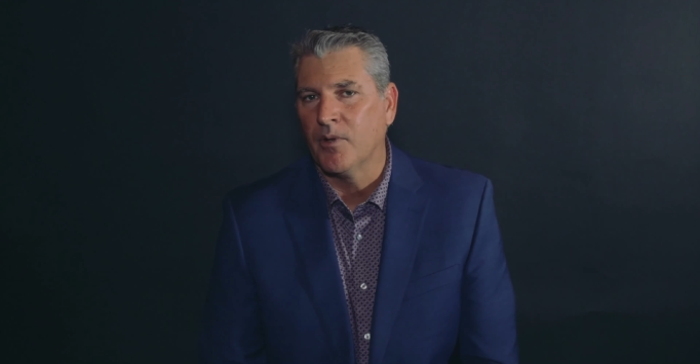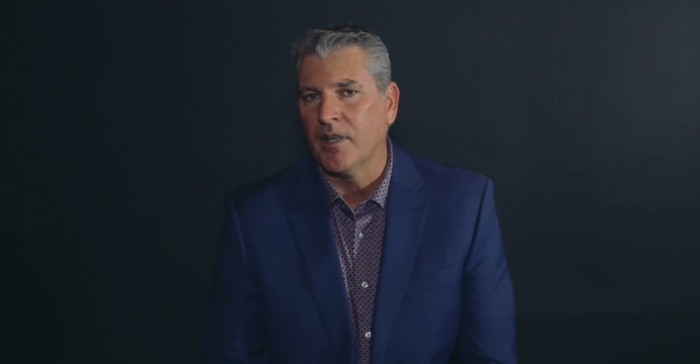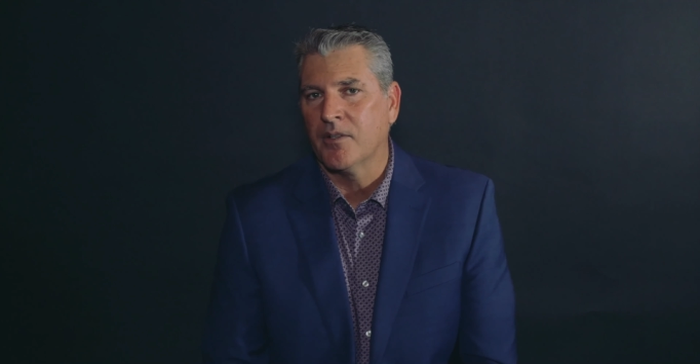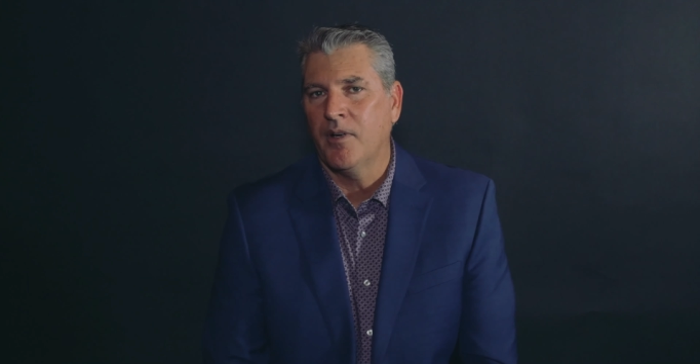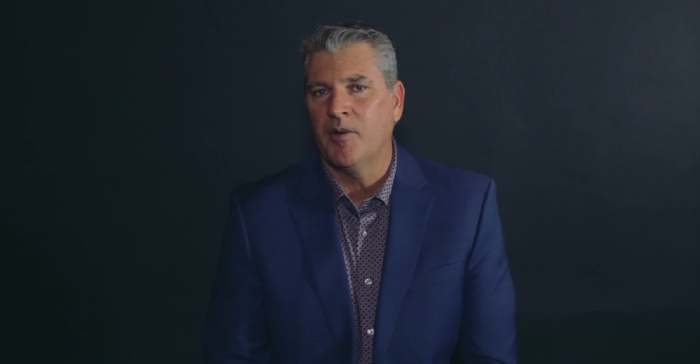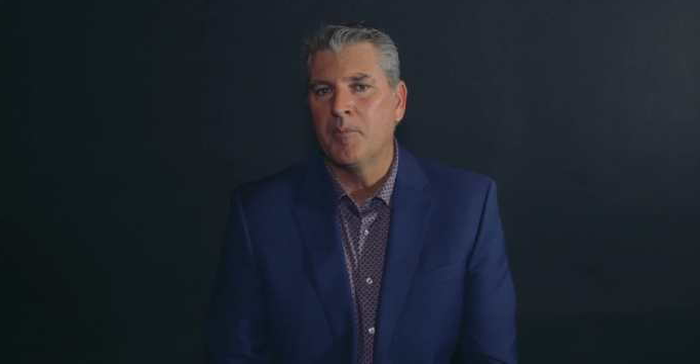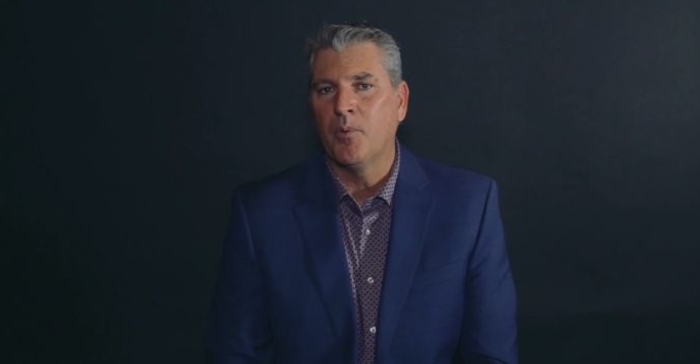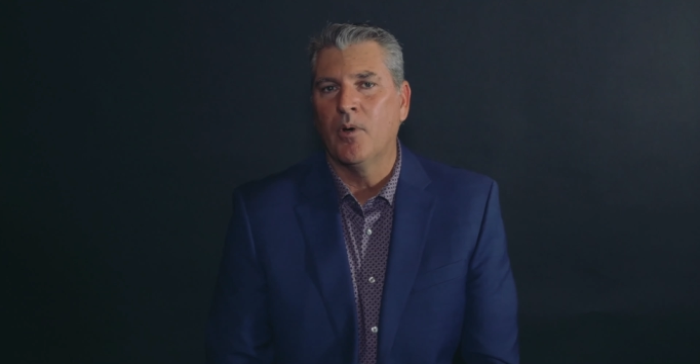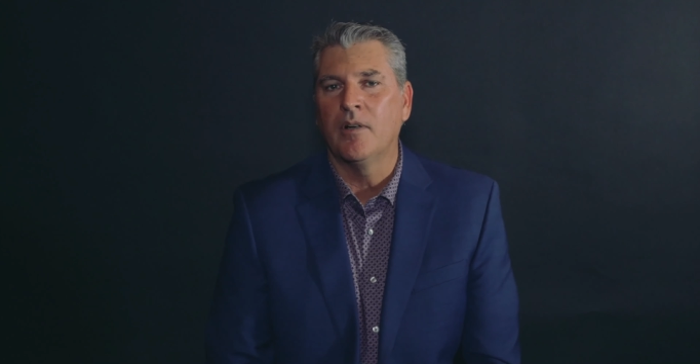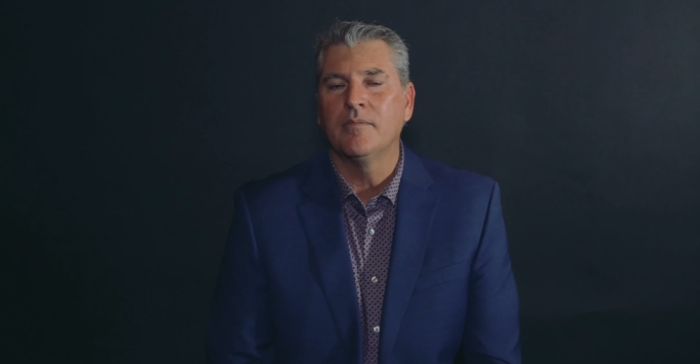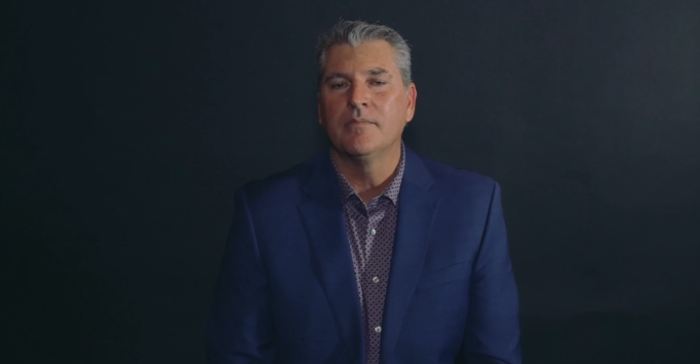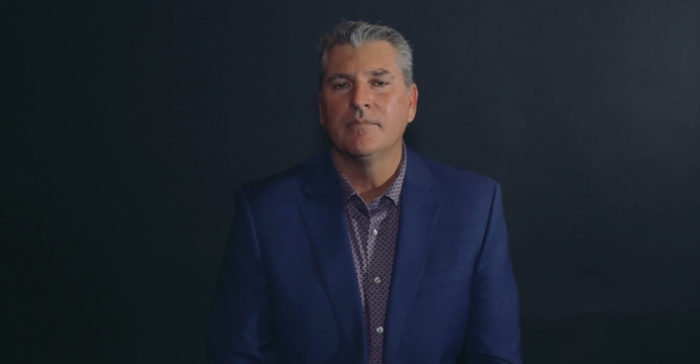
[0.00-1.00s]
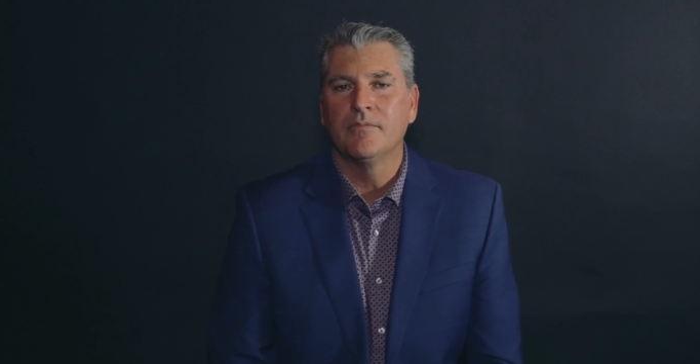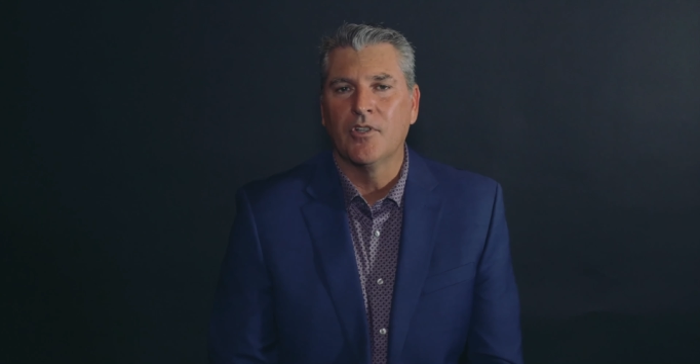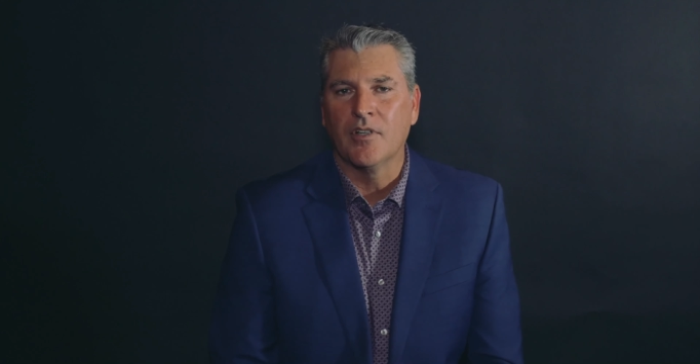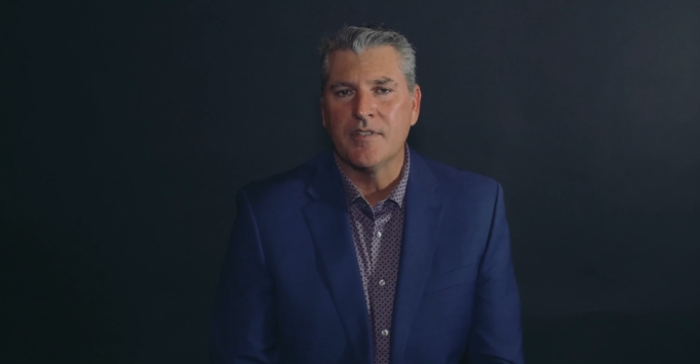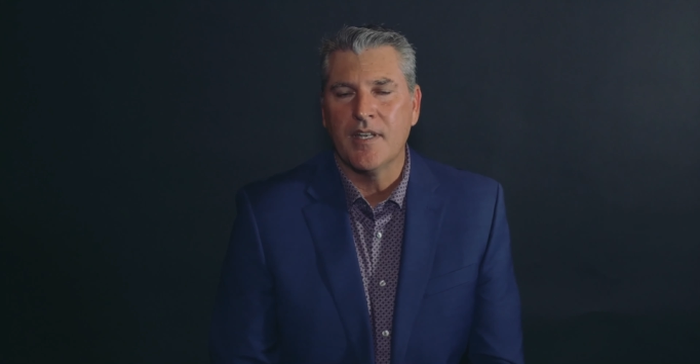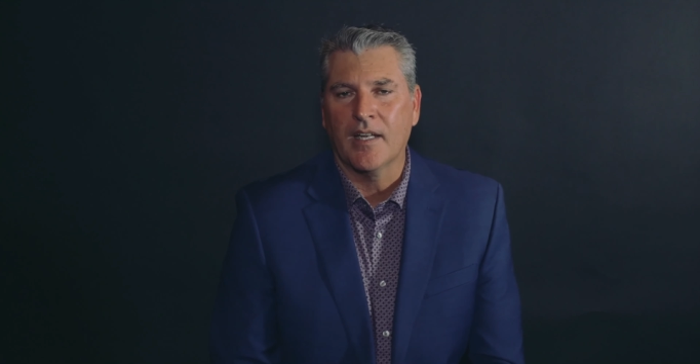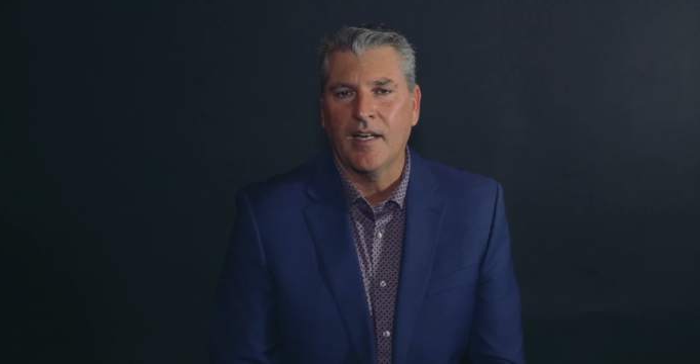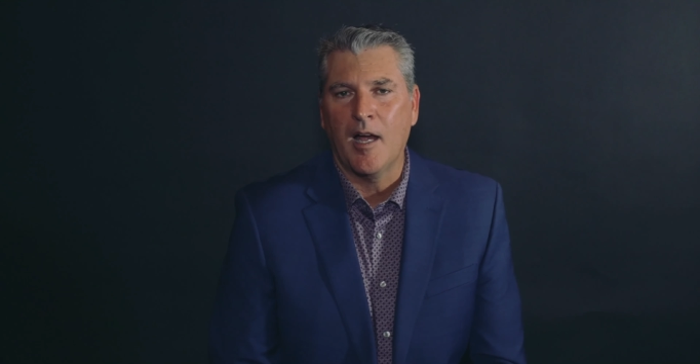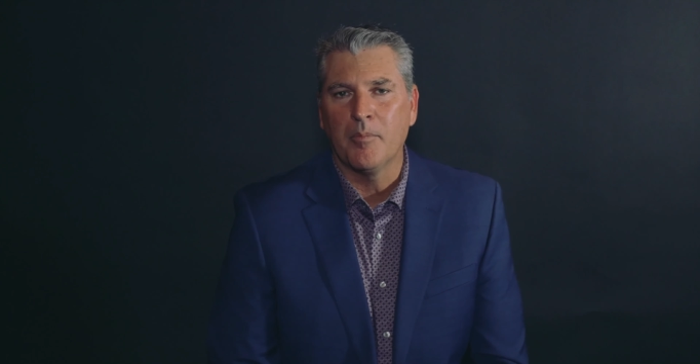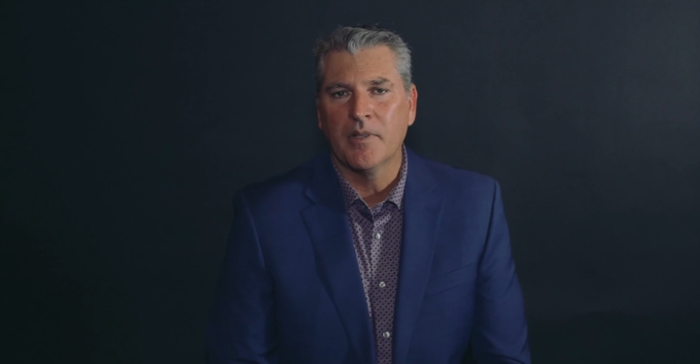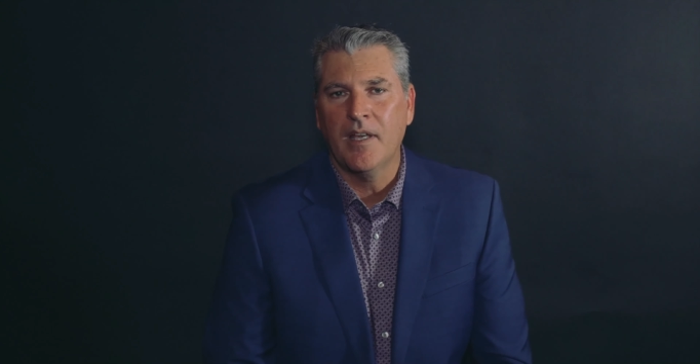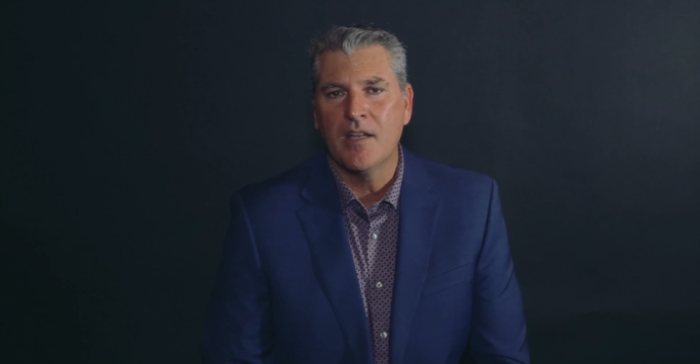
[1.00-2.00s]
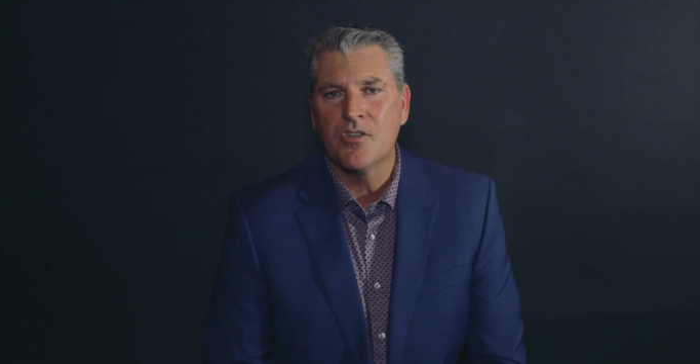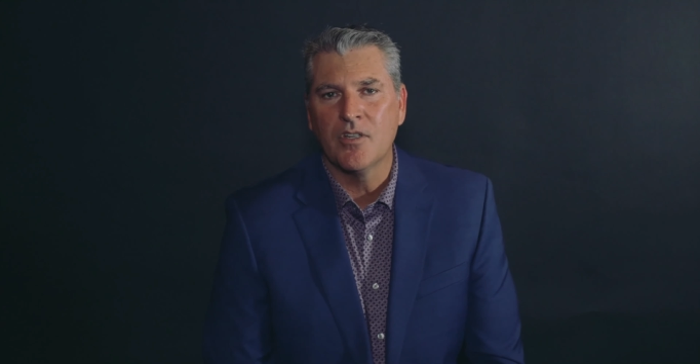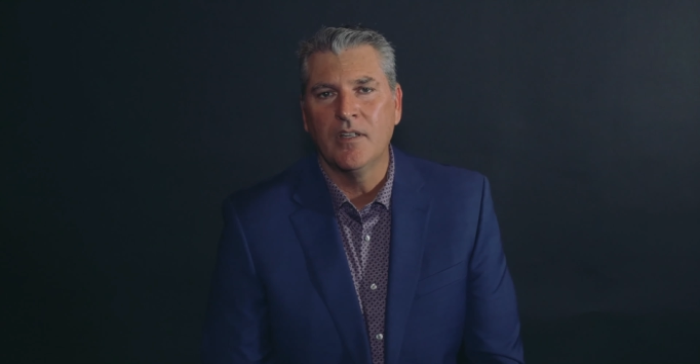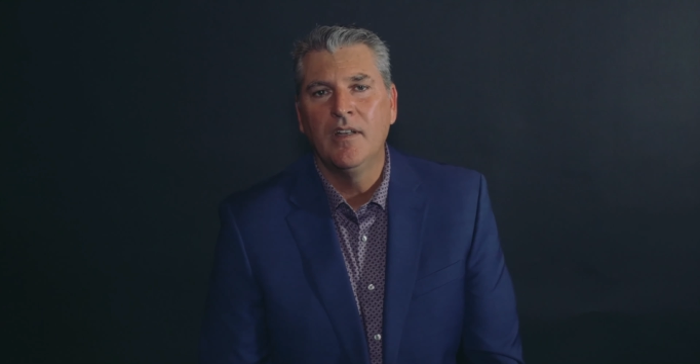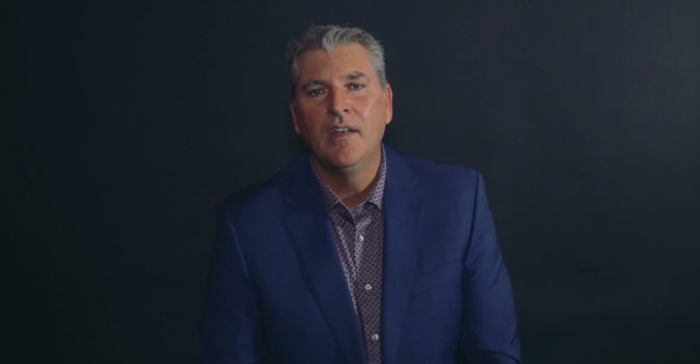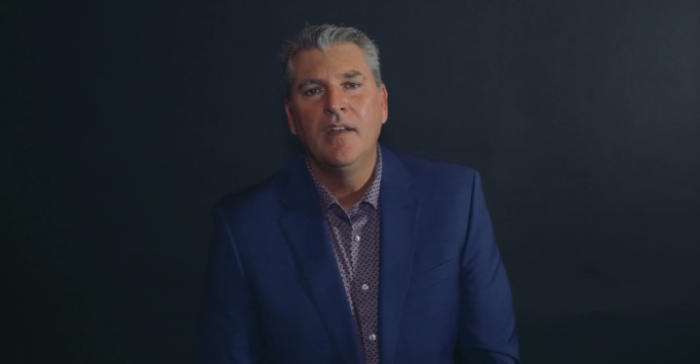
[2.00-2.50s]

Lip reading: run a credit report, you're going to take an application,